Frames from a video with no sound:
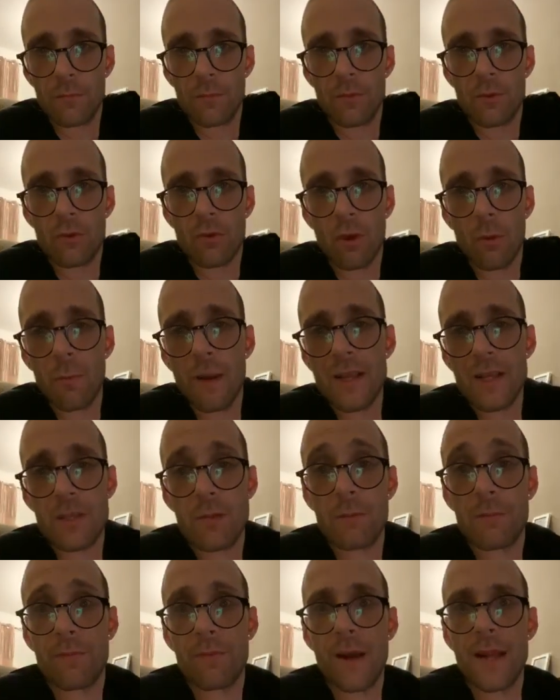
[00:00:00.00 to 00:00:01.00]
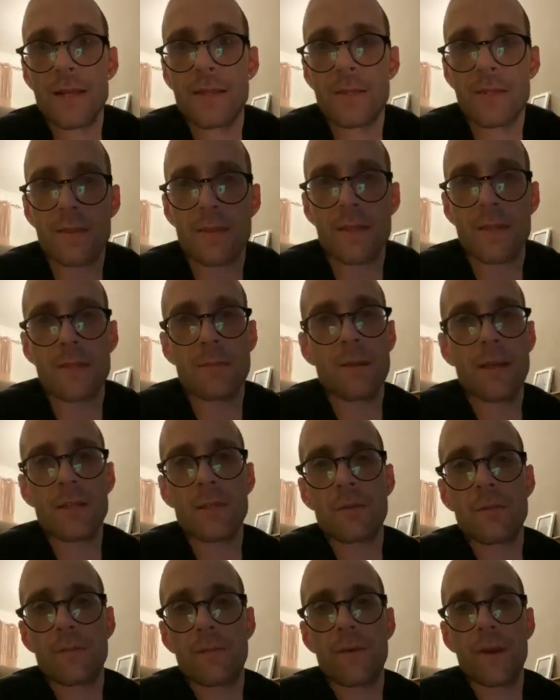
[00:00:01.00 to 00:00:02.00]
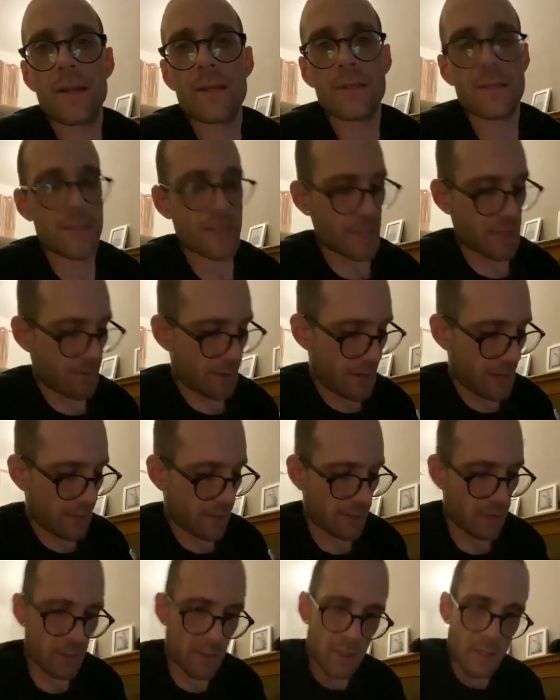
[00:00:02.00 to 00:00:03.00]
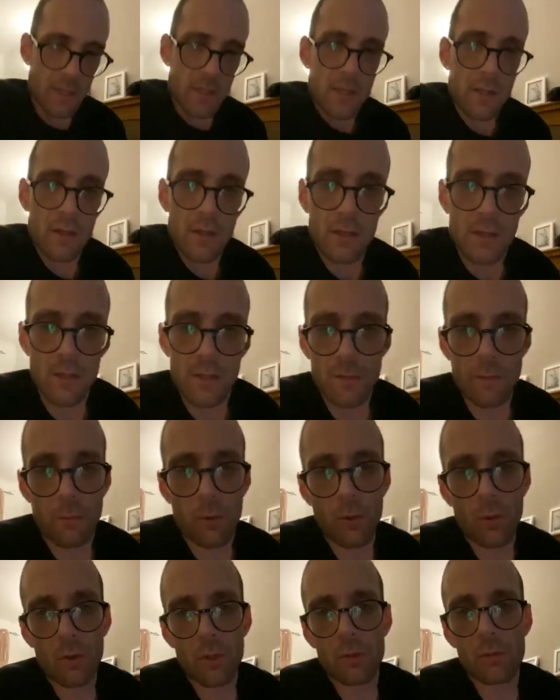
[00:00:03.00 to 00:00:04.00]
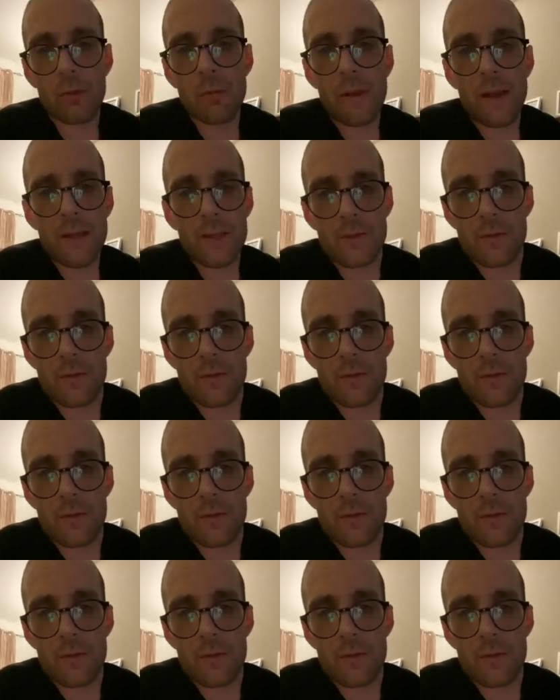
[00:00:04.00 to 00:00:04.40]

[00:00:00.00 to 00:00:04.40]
Let's try and make some friends. Let's make some friends here, eh? It's important that we make